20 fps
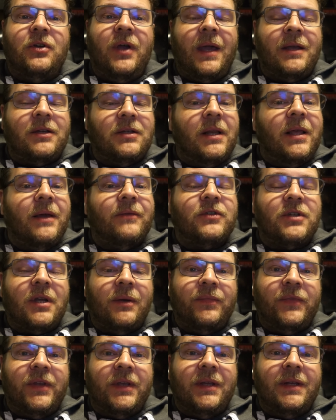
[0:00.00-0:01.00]
you actually have
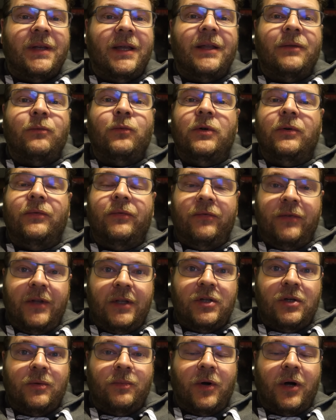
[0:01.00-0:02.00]
something that will
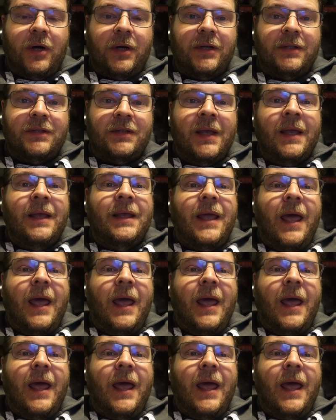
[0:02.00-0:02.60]
fit your pocket